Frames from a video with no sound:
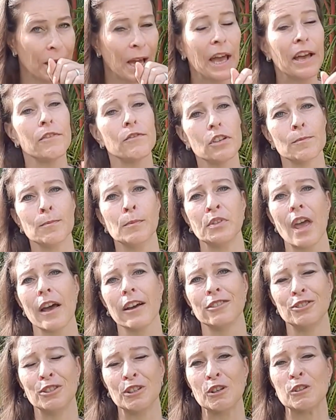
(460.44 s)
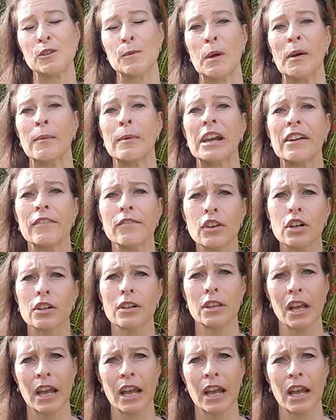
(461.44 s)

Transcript: If you, excuse me, but if you're